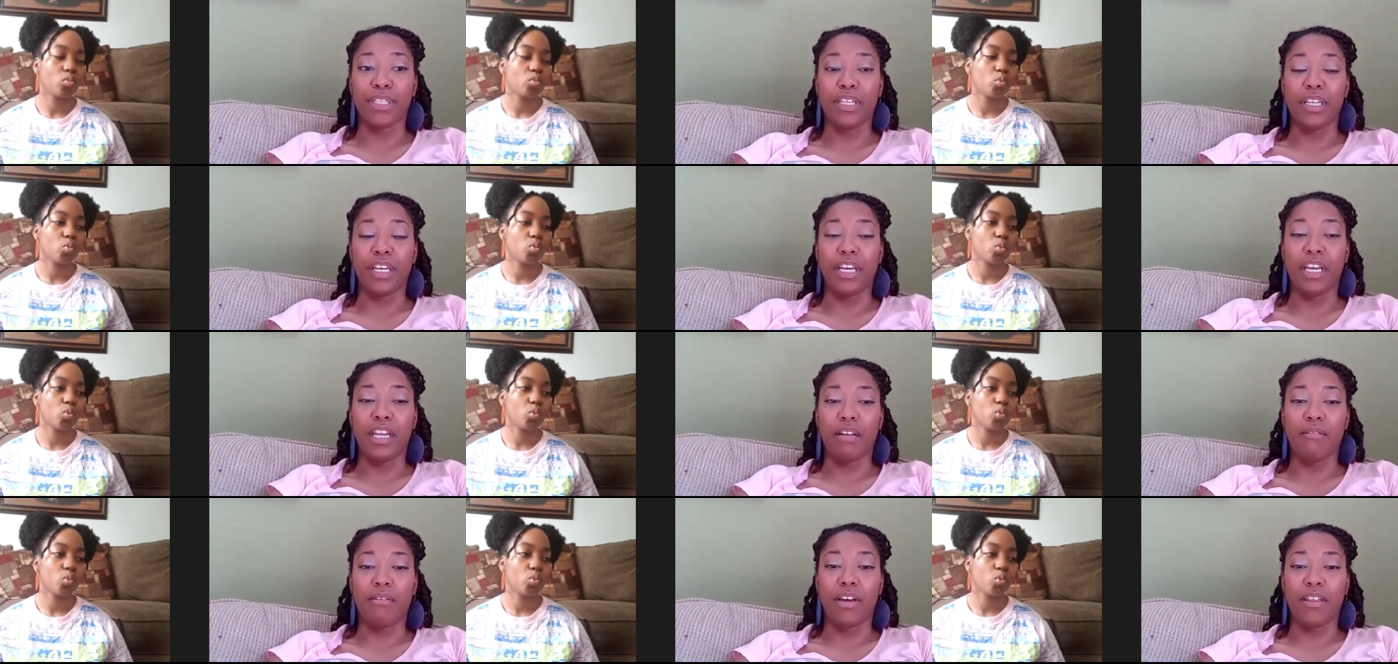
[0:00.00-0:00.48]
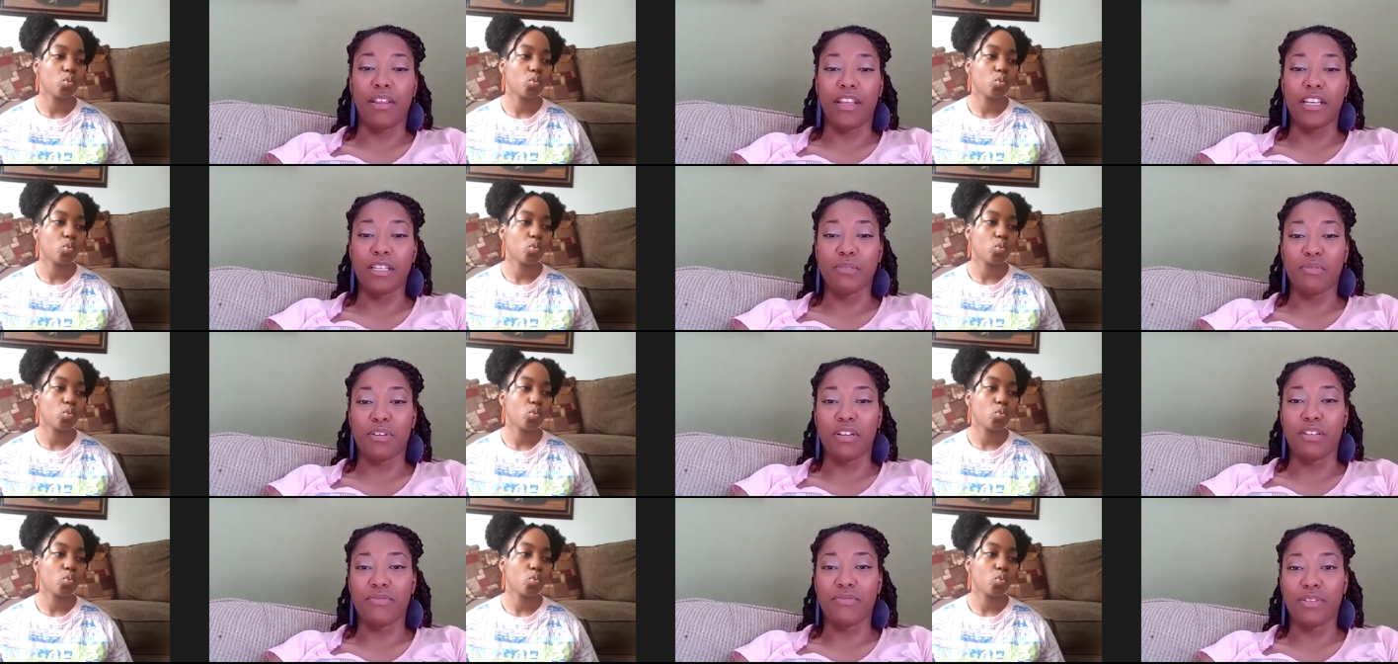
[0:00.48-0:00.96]
Speaker 1: But anyway, that's
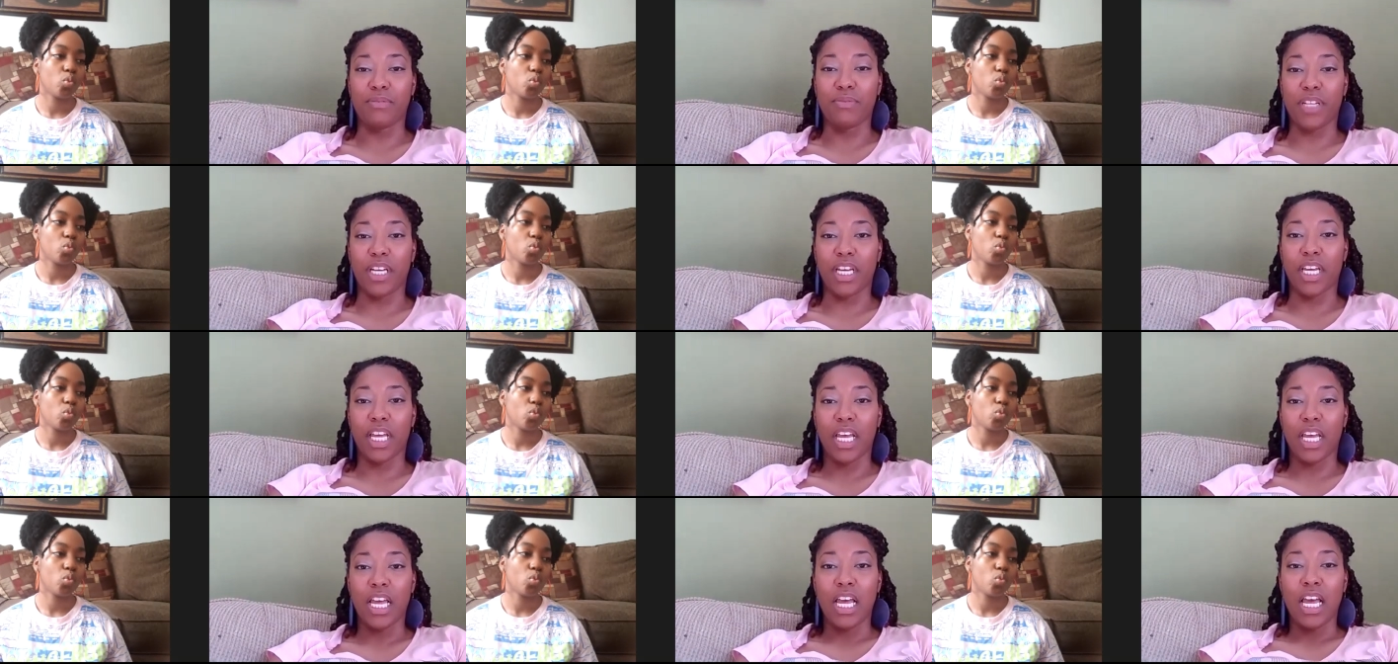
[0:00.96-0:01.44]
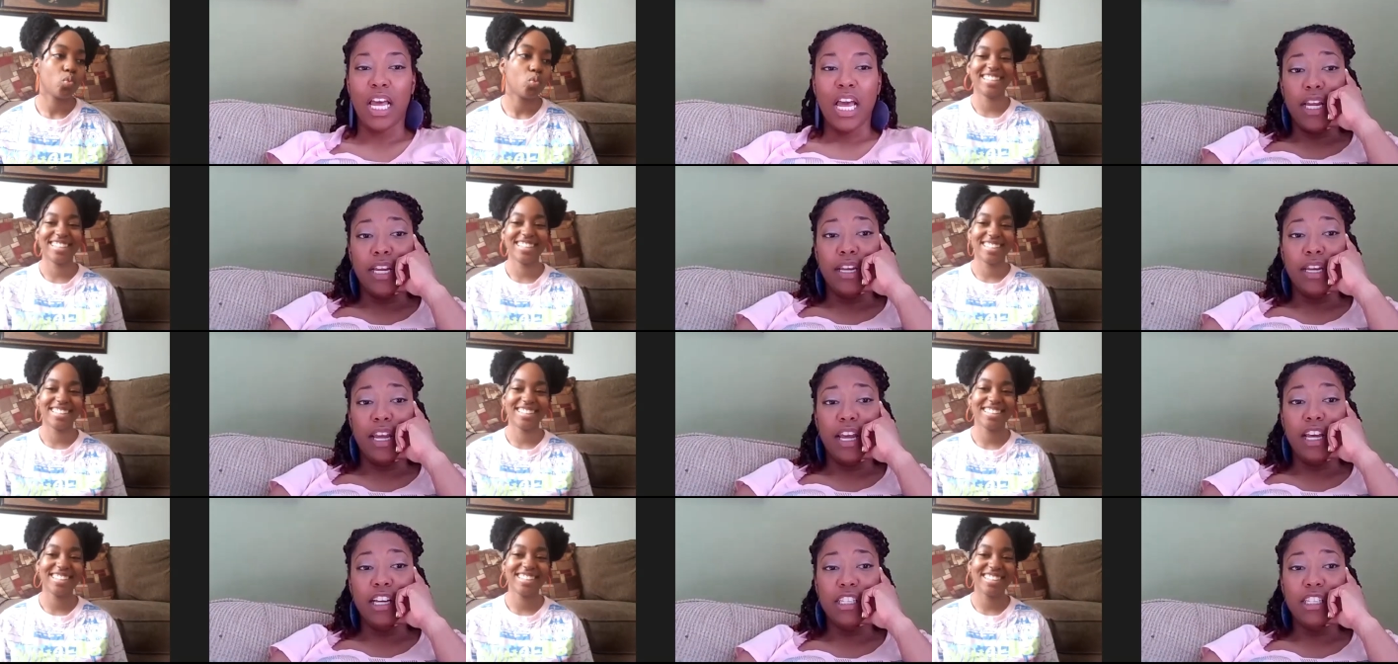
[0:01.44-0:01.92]
what it seemed like. All right,
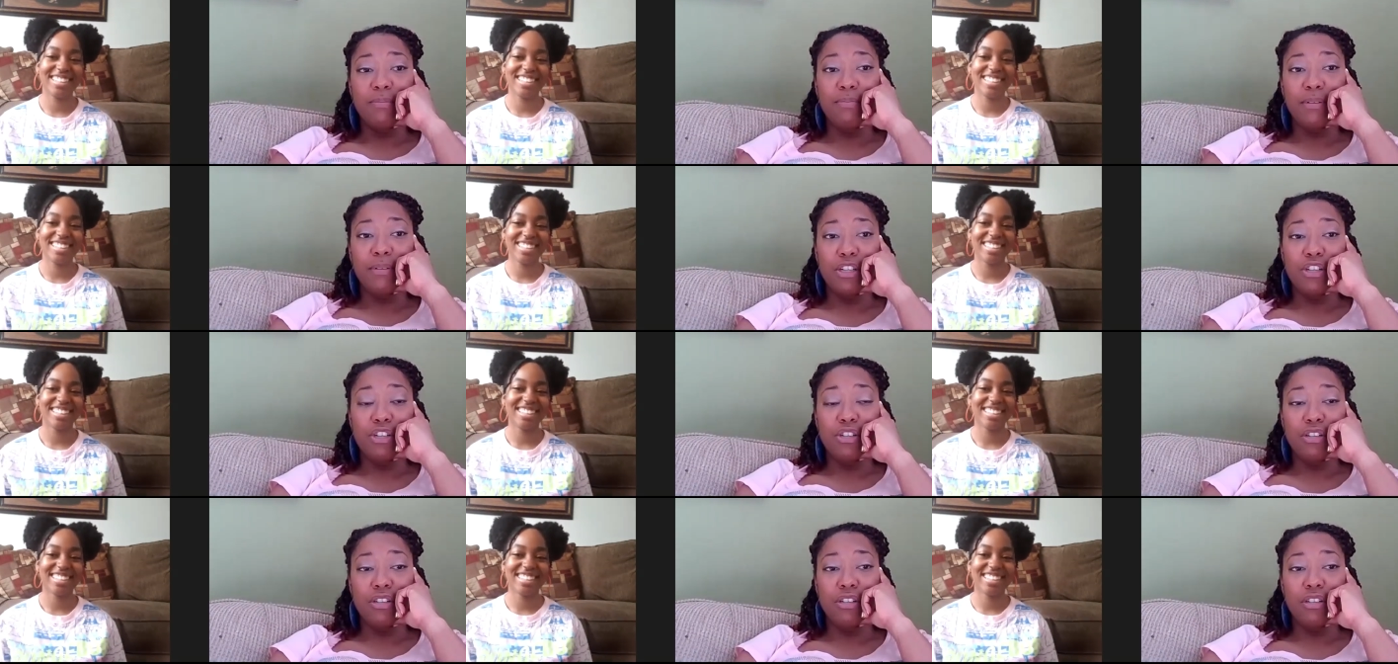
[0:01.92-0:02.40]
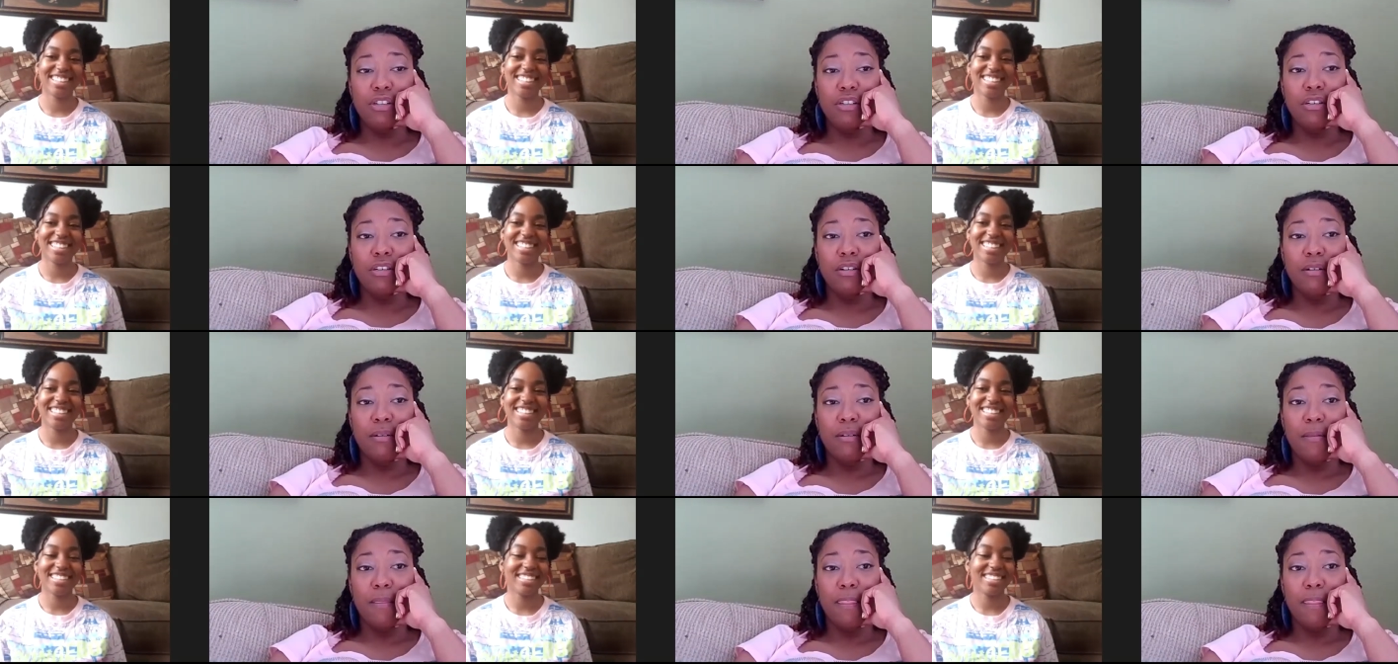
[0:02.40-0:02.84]
next picture.